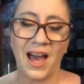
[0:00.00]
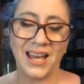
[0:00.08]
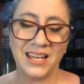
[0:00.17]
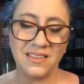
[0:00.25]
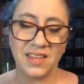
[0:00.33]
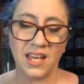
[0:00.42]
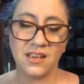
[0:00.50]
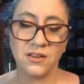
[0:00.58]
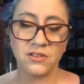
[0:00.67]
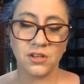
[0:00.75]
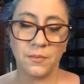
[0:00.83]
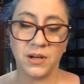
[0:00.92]
Again, thank
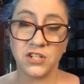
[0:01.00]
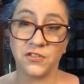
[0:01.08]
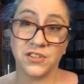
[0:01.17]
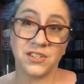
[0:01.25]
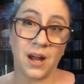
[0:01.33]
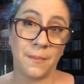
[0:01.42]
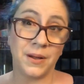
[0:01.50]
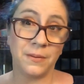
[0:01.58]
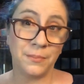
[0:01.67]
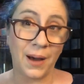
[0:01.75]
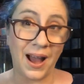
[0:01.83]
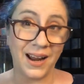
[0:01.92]
you so much for
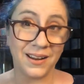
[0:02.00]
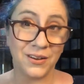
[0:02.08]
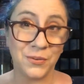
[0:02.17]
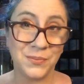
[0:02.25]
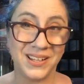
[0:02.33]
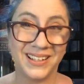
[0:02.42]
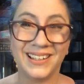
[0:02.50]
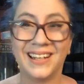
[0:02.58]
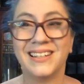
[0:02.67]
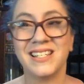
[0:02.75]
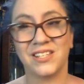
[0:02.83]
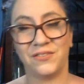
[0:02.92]
stopping by. I hope you
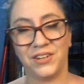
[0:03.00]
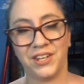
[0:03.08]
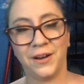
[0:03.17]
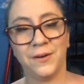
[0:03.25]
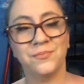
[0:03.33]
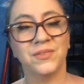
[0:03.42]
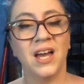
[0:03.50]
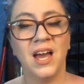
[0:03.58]
like this video.